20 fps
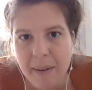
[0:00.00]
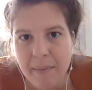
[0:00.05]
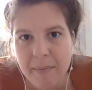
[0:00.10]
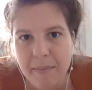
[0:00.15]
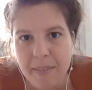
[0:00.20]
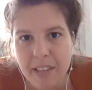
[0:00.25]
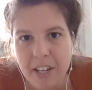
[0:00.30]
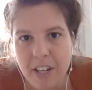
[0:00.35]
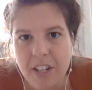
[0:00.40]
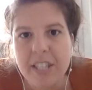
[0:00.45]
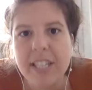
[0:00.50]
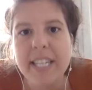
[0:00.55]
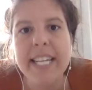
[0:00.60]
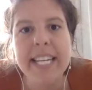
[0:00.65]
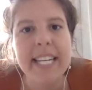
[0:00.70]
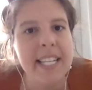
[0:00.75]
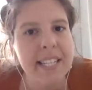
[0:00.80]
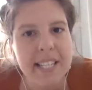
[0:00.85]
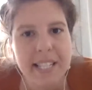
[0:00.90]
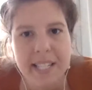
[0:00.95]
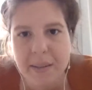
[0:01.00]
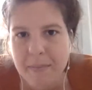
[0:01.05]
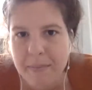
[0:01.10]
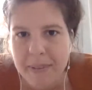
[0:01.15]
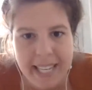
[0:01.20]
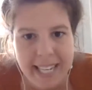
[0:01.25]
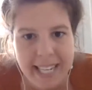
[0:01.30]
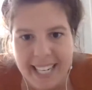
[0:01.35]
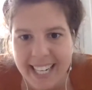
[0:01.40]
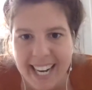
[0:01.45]
There needs to
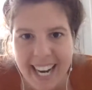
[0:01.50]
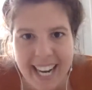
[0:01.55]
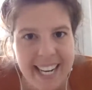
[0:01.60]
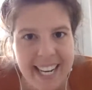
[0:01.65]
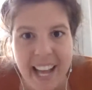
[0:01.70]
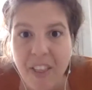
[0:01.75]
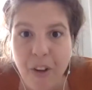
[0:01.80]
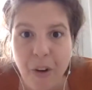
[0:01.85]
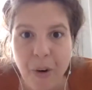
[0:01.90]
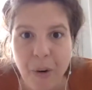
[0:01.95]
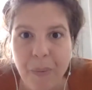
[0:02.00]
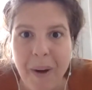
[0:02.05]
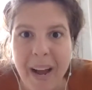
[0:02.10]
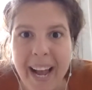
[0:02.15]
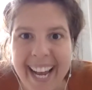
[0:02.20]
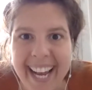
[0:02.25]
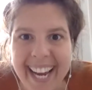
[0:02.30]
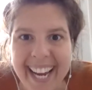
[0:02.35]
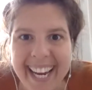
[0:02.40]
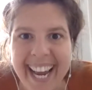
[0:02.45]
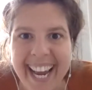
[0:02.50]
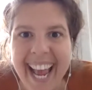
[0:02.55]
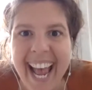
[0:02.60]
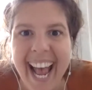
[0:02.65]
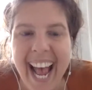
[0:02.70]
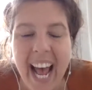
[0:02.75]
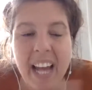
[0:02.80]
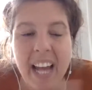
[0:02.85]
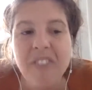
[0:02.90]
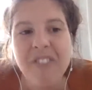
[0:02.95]
be another way.
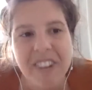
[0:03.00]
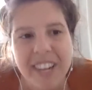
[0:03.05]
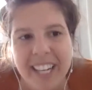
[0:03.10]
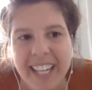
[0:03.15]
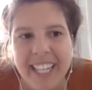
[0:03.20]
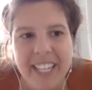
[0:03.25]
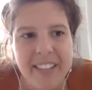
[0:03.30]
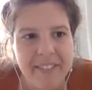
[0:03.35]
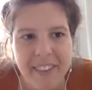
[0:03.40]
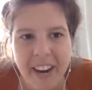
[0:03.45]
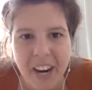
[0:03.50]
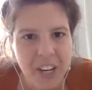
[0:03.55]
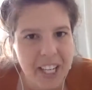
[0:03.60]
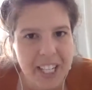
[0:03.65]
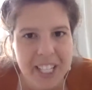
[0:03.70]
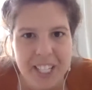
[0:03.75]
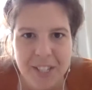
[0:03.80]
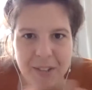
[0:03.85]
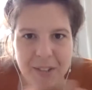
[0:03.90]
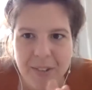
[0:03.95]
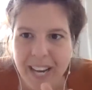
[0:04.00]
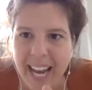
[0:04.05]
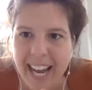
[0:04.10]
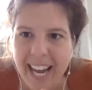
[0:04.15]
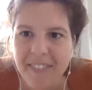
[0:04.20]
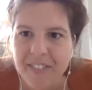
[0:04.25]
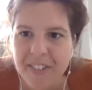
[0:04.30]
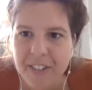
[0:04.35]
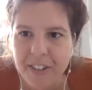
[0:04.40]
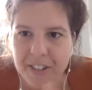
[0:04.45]
And really very soon
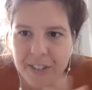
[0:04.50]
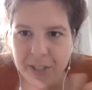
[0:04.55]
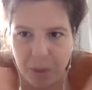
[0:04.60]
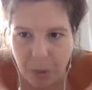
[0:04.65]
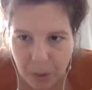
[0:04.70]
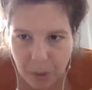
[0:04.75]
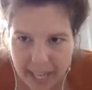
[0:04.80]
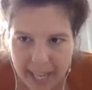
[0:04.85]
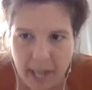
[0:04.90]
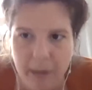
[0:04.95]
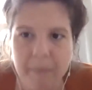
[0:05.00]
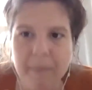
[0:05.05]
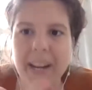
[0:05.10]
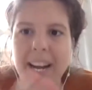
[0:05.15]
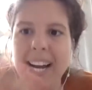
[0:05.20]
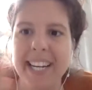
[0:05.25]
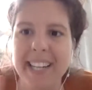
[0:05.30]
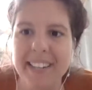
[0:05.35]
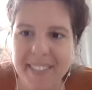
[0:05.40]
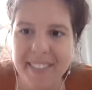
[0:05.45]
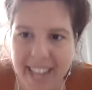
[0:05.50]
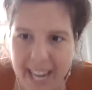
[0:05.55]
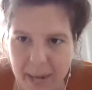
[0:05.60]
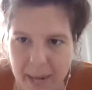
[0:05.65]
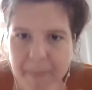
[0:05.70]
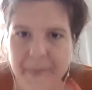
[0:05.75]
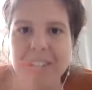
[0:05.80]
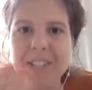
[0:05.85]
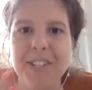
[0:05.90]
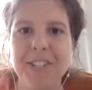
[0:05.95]
after, Soul Camp kind of came
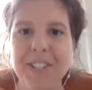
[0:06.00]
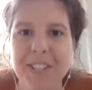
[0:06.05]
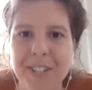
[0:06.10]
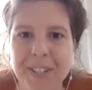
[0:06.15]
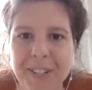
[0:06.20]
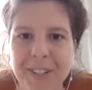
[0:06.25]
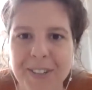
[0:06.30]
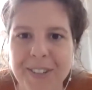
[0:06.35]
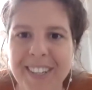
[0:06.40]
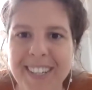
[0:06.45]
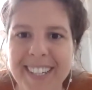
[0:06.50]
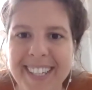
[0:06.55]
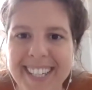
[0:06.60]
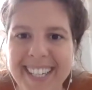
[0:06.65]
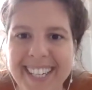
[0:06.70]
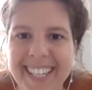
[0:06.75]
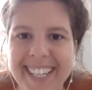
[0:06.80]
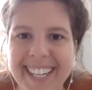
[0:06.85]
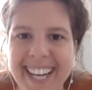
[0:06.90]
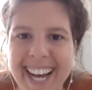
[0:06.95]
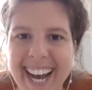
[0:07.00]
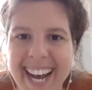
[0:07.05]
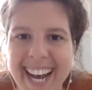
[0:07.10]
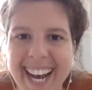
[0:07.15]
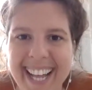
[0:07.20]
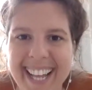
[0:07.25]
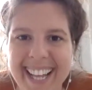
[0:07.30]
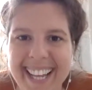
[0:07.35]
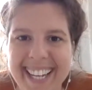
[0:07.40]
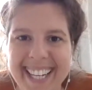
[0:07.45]
into
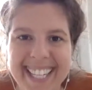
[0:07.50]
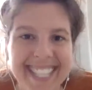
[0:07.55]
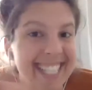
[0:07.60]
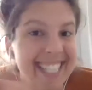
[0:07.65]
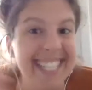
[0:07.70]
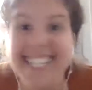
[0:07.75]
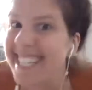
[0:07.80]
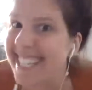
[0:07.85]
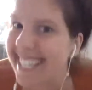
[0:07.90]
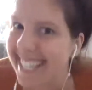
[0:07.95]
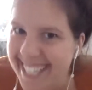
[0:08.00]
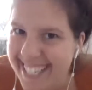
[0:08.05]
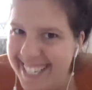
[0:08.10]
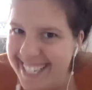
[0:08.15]
existence.